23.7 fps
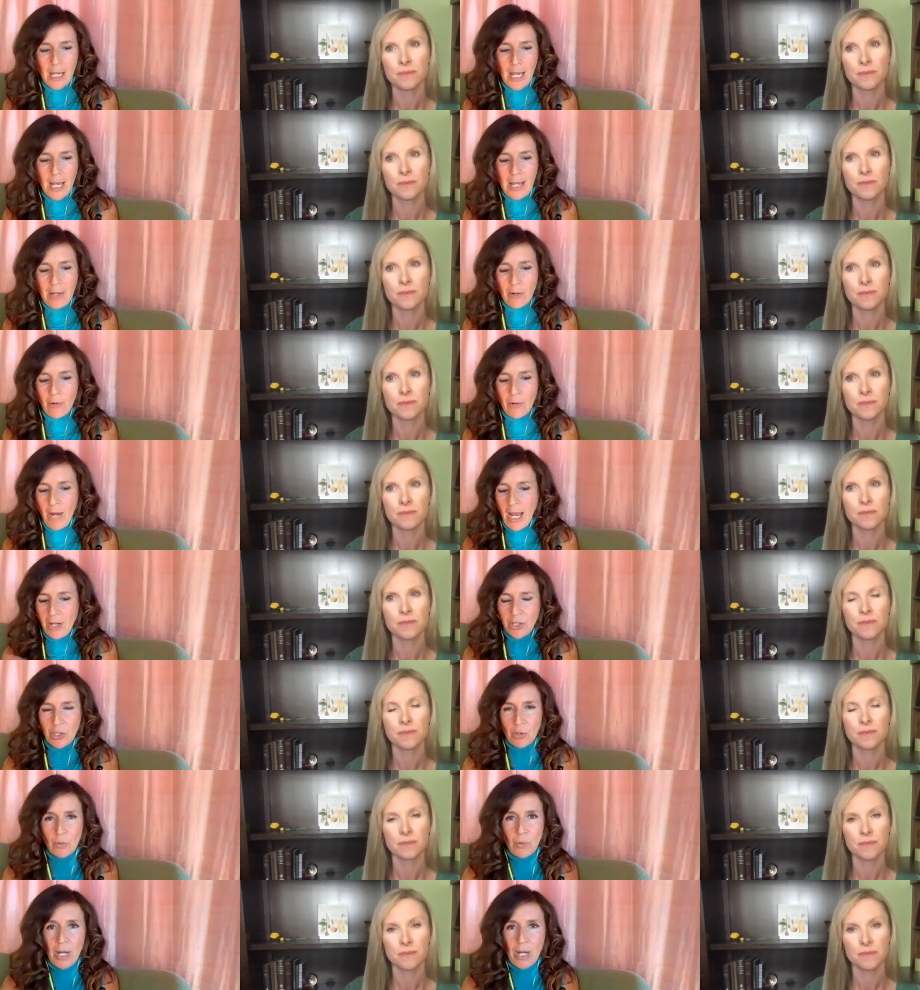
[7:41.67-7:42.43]
Speaker 1: I
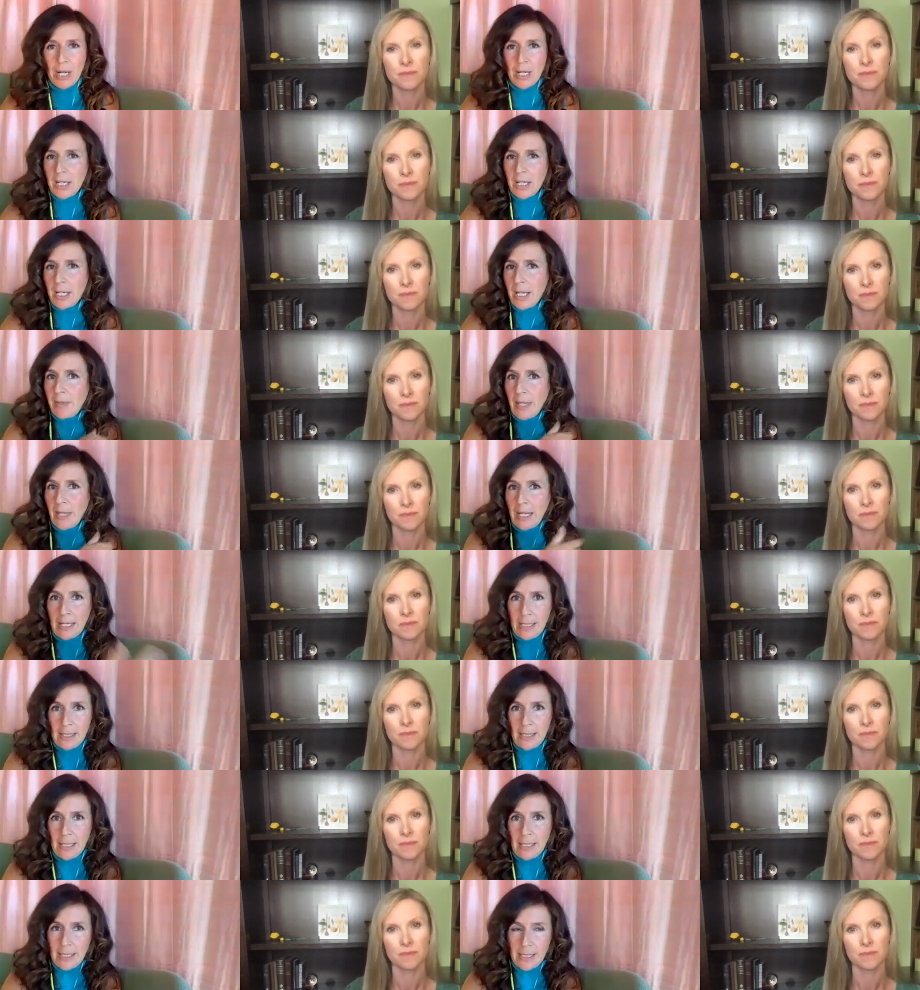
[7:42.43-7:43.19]
graduated, and
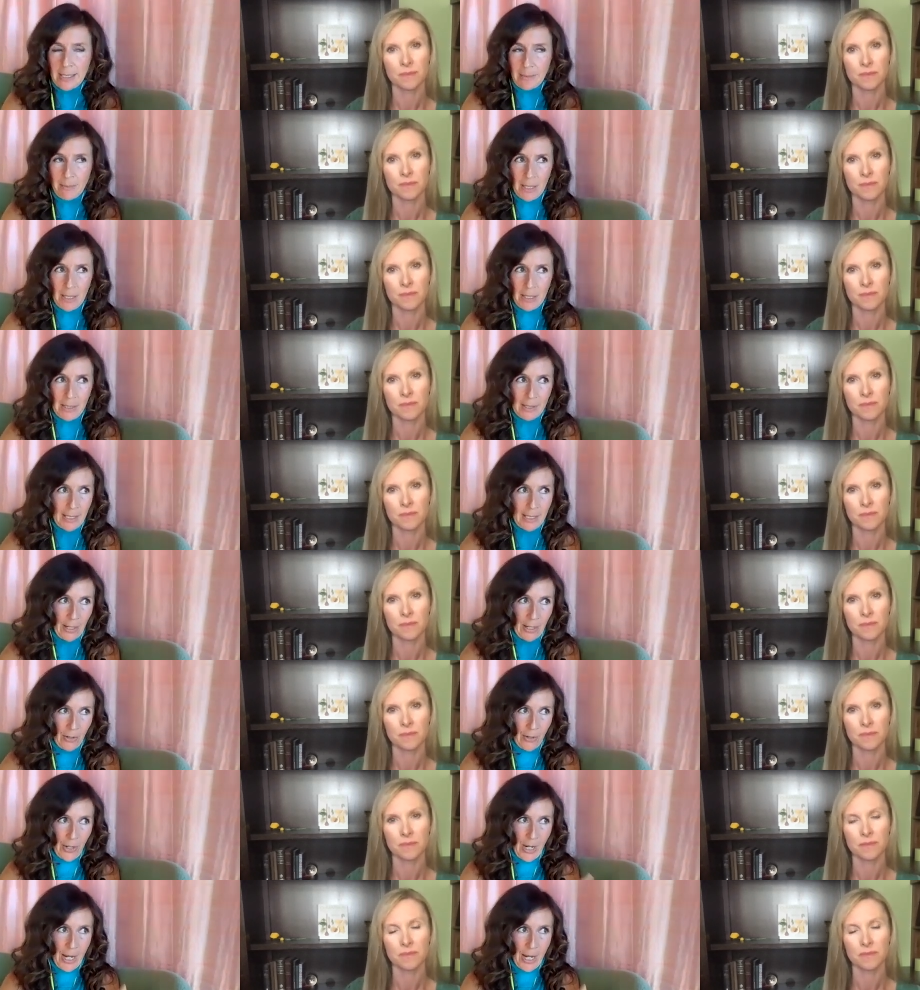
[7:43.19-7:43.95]
like six months
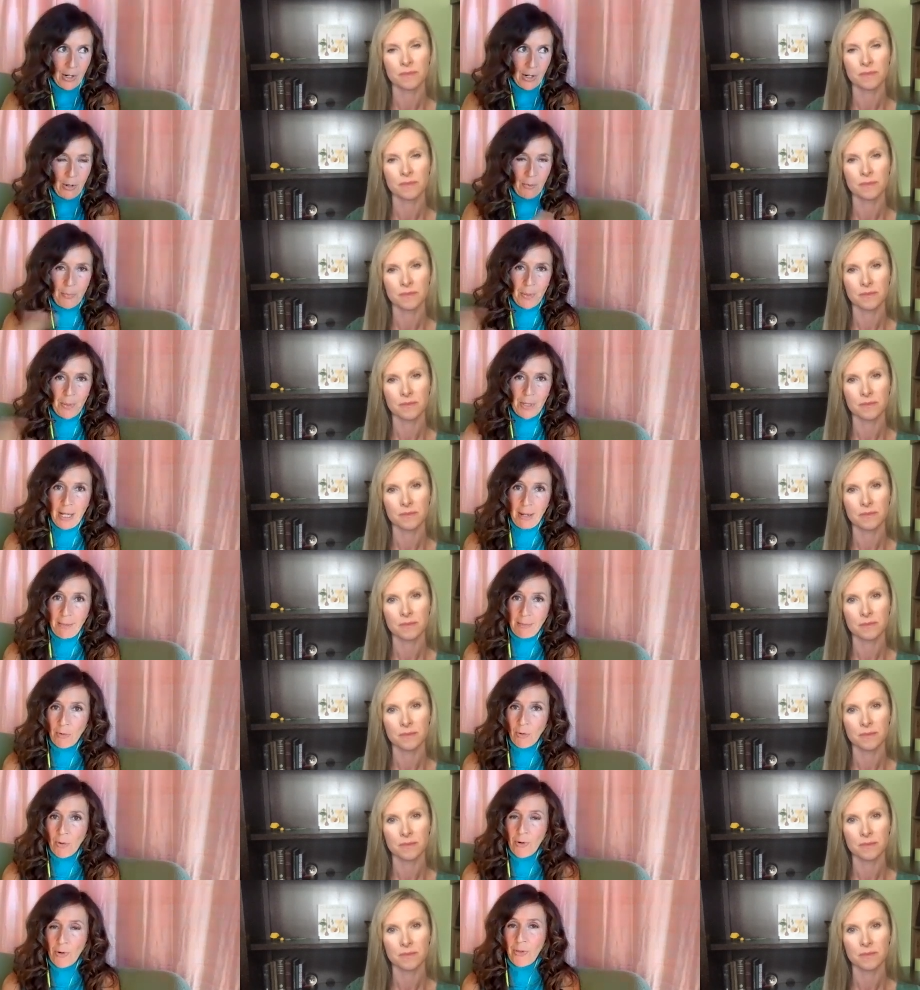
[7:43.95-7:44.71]
later, I'd opened
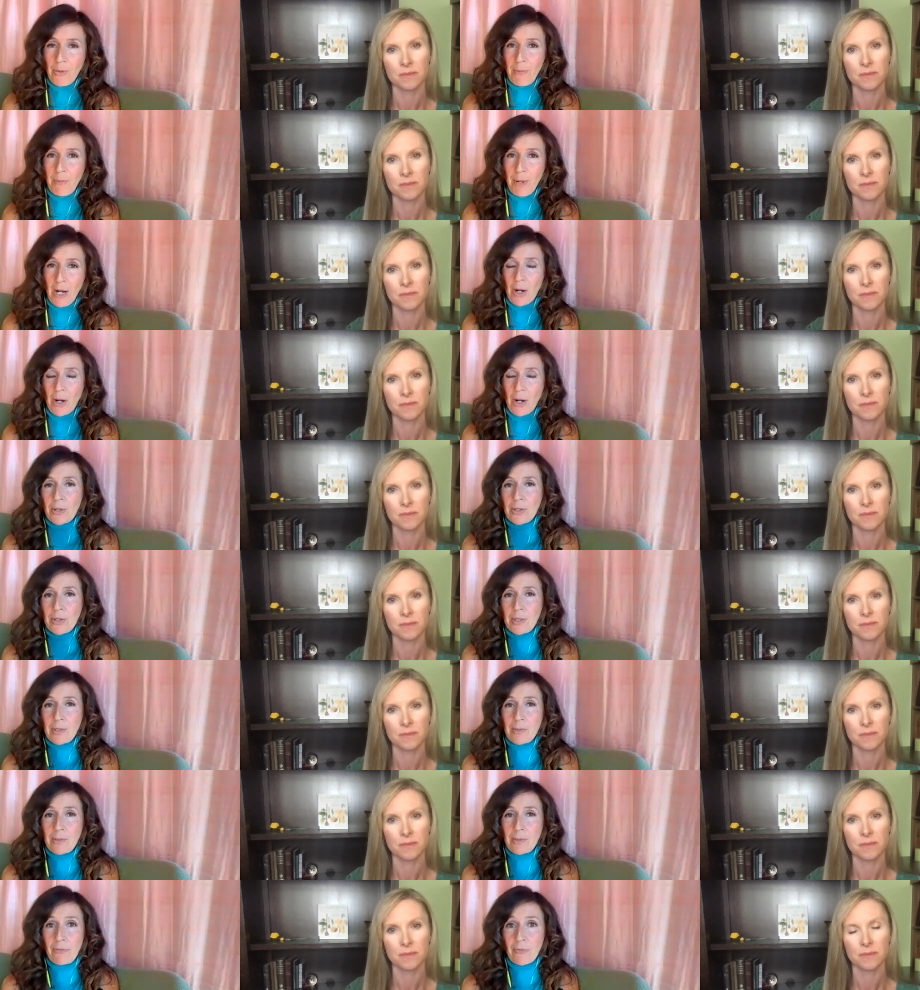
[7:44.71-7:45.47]
up North
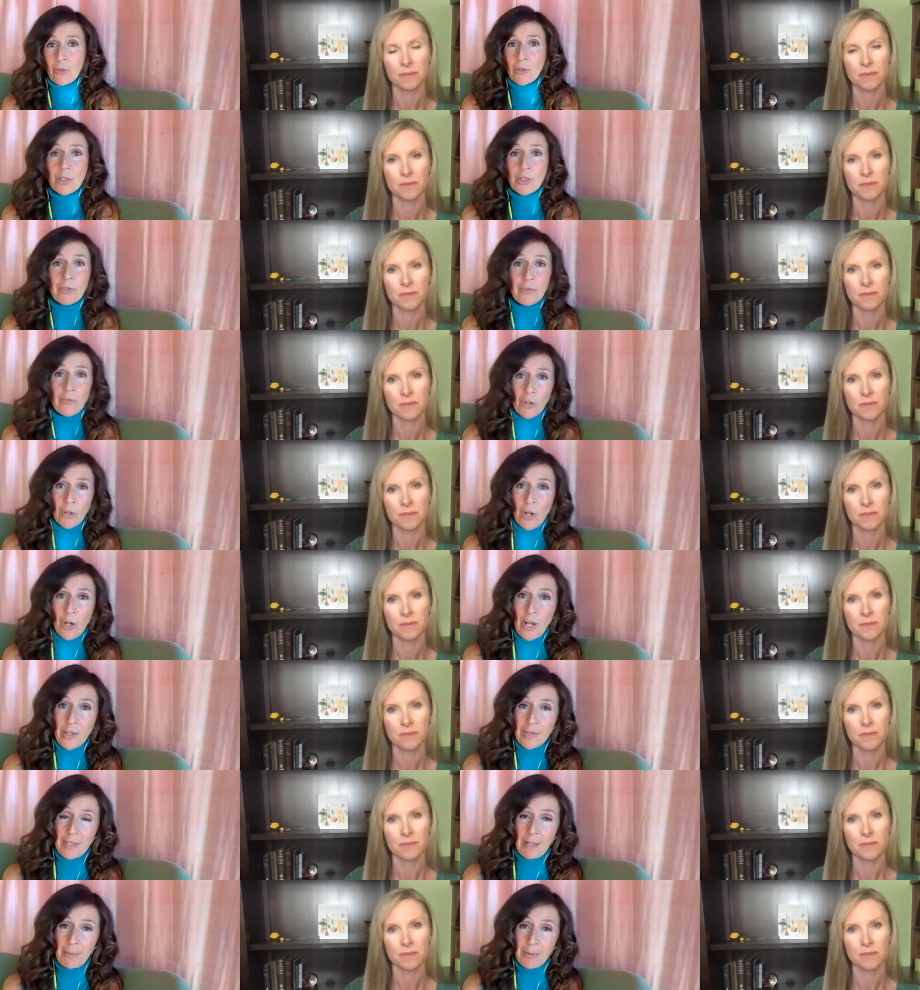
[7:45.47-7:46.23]
America's first full
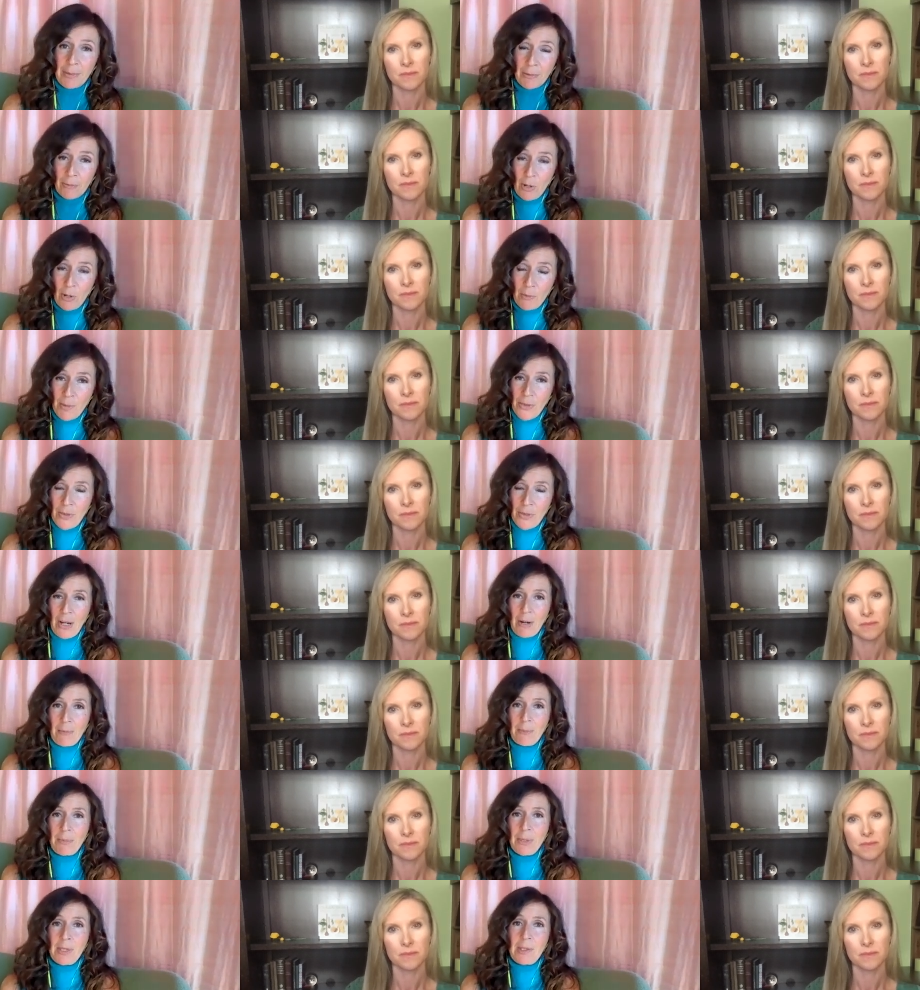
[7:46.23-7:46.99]
concept
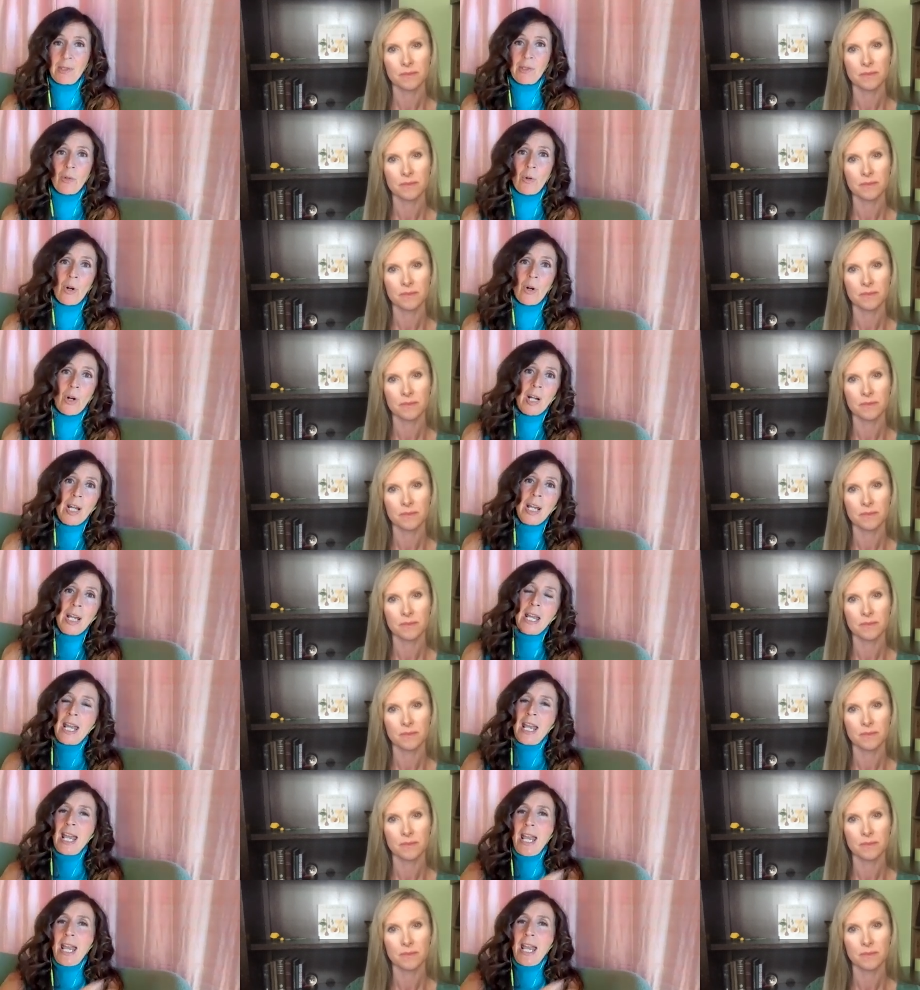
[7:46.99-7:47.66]
aromatherapy store